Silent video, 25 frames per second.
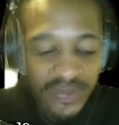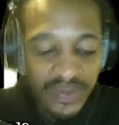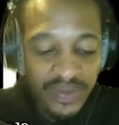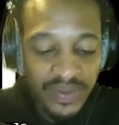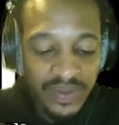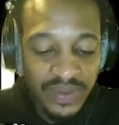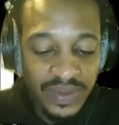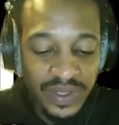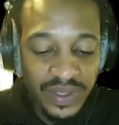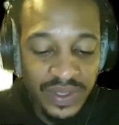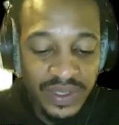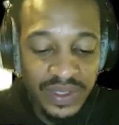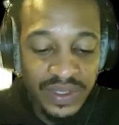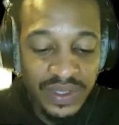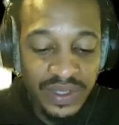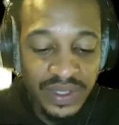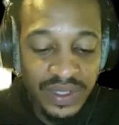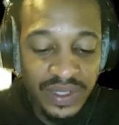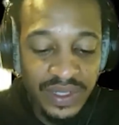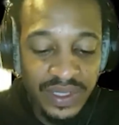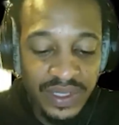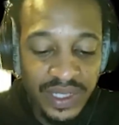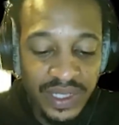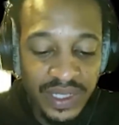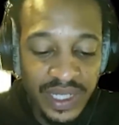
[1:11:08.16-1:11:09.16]
when
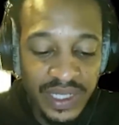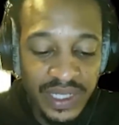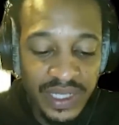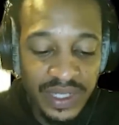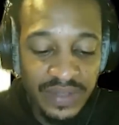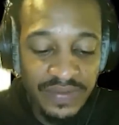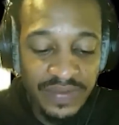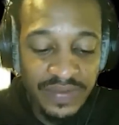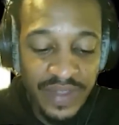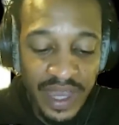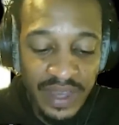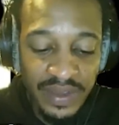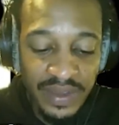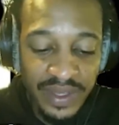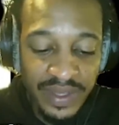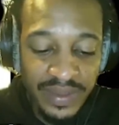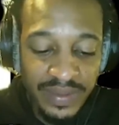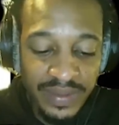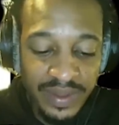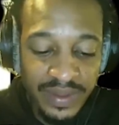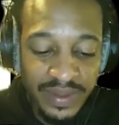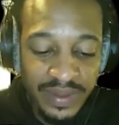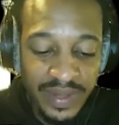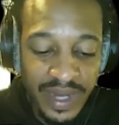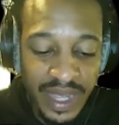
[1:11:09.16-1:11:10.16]
it says, if thou
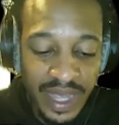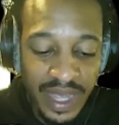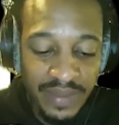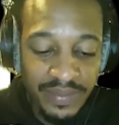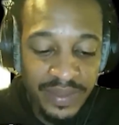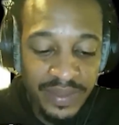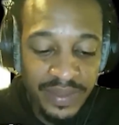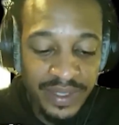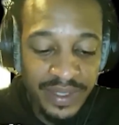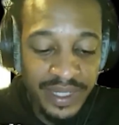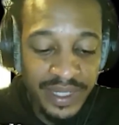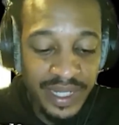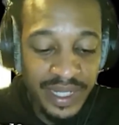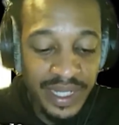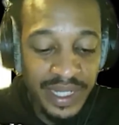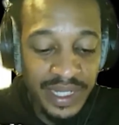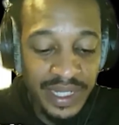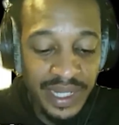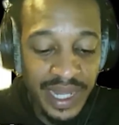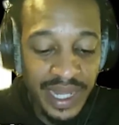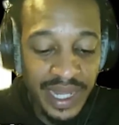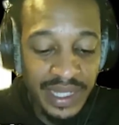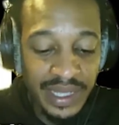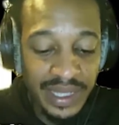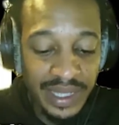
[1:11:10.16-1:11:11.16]
keep them not, but
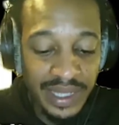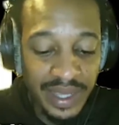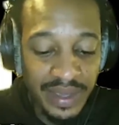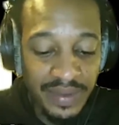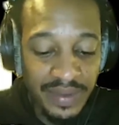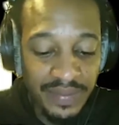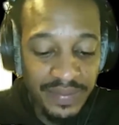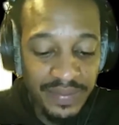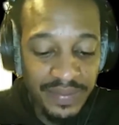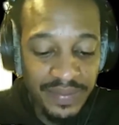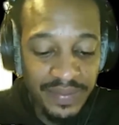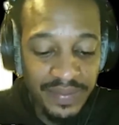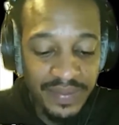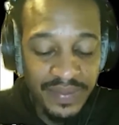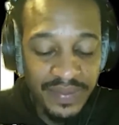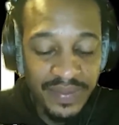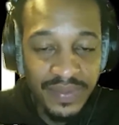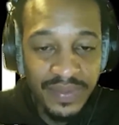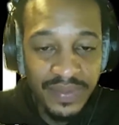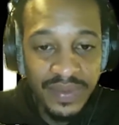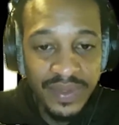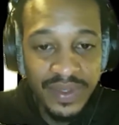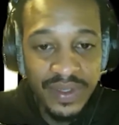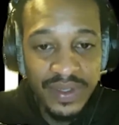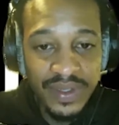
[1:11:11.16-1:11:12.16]
neglect them,
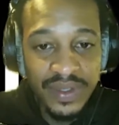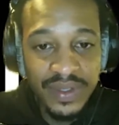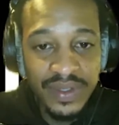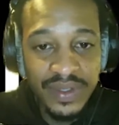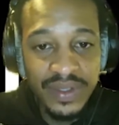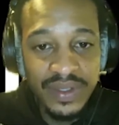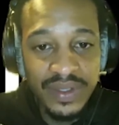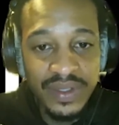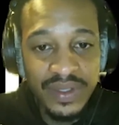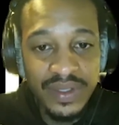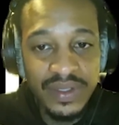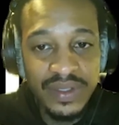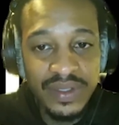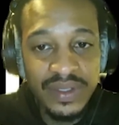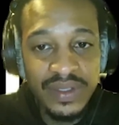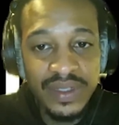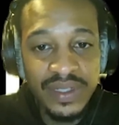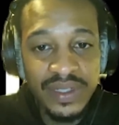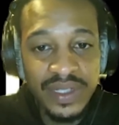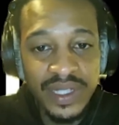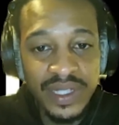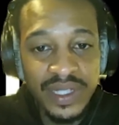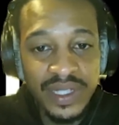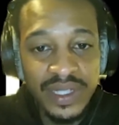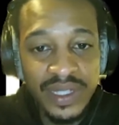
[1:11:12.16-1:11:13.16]

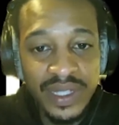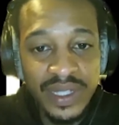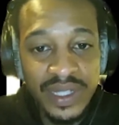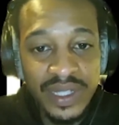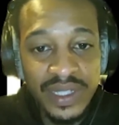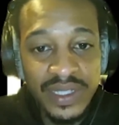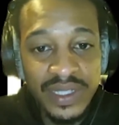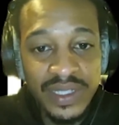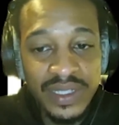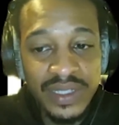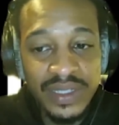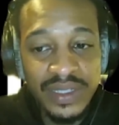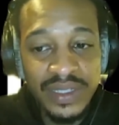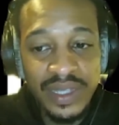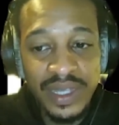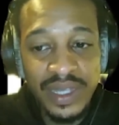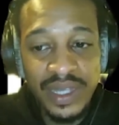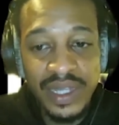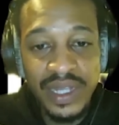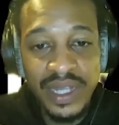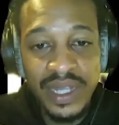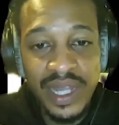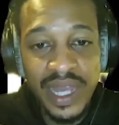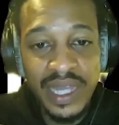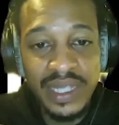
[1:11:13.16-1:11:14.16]
see, it's
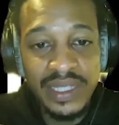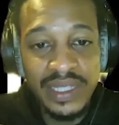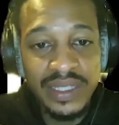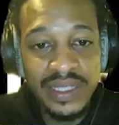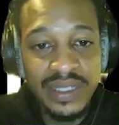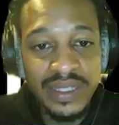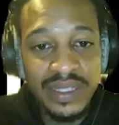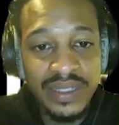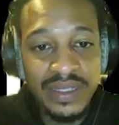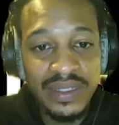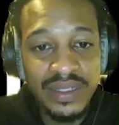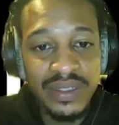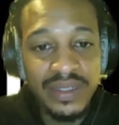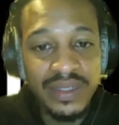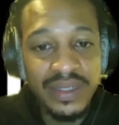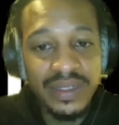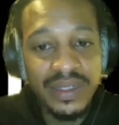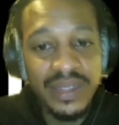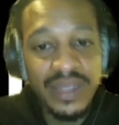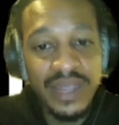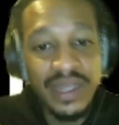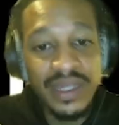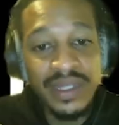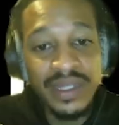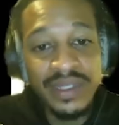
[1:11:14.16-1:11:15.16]
neglect.
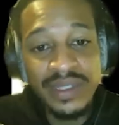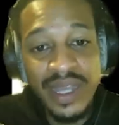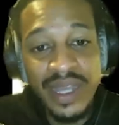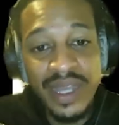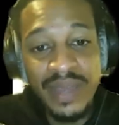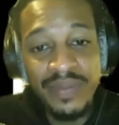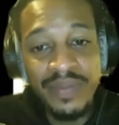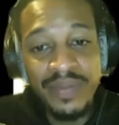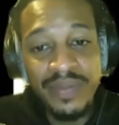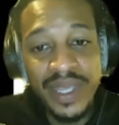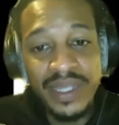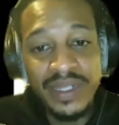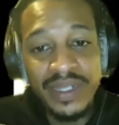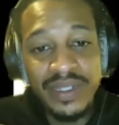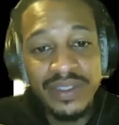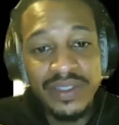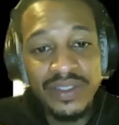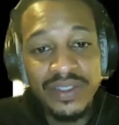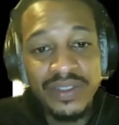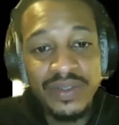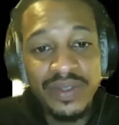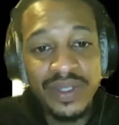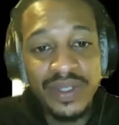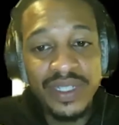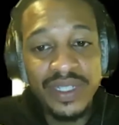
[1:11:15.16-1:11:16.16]
It's not making a
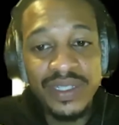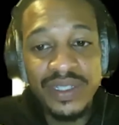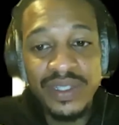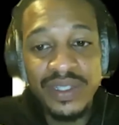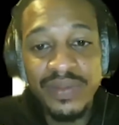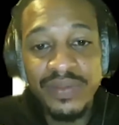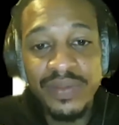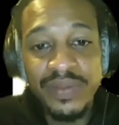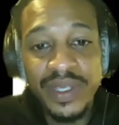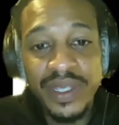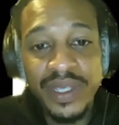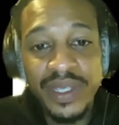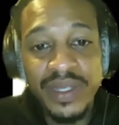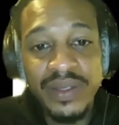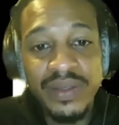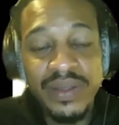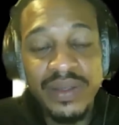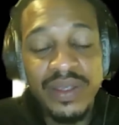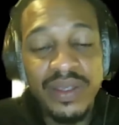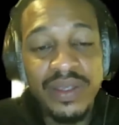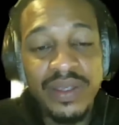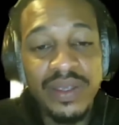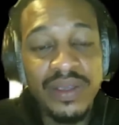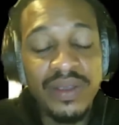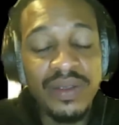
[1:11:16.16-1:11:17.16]
choice. You're being,
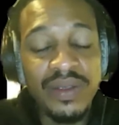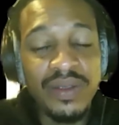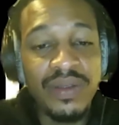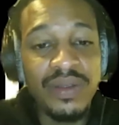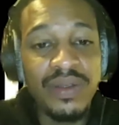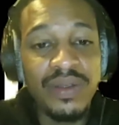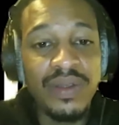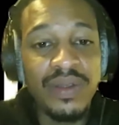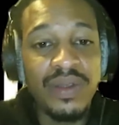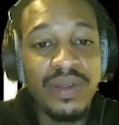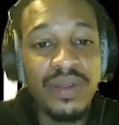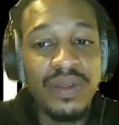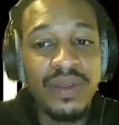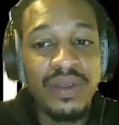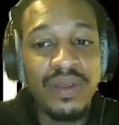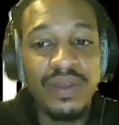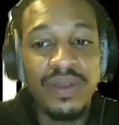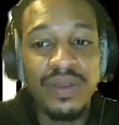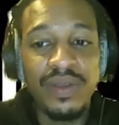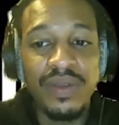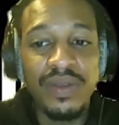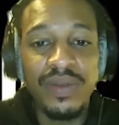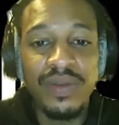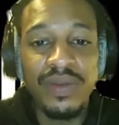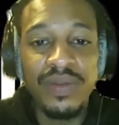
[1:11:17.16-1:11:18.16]
you're,
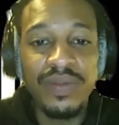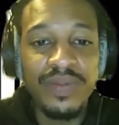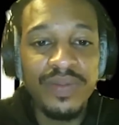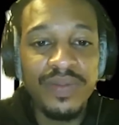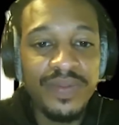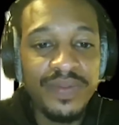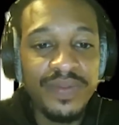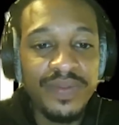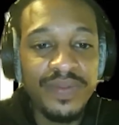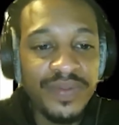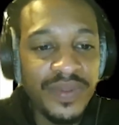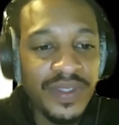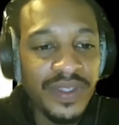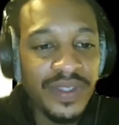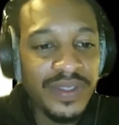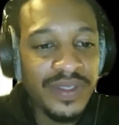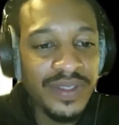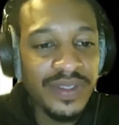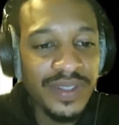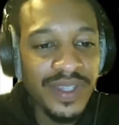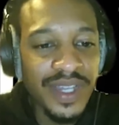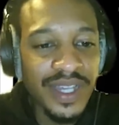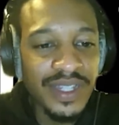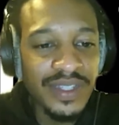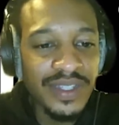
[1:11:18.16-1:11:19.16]
you're,
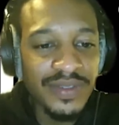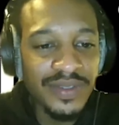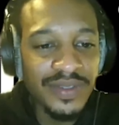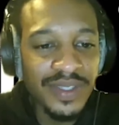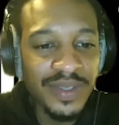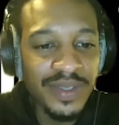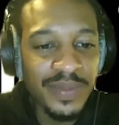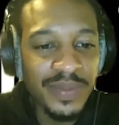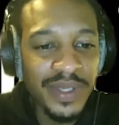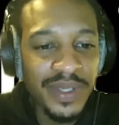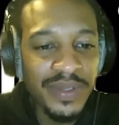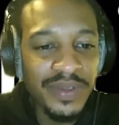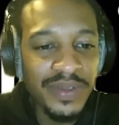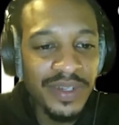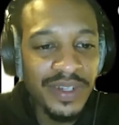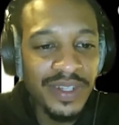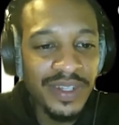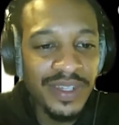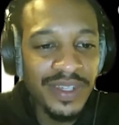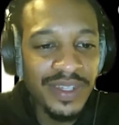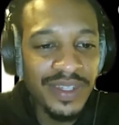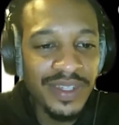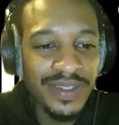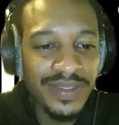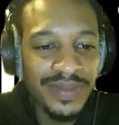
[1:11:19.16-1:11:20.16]
Casa, what's the P word
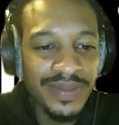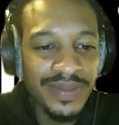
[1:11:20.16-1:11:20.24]
again?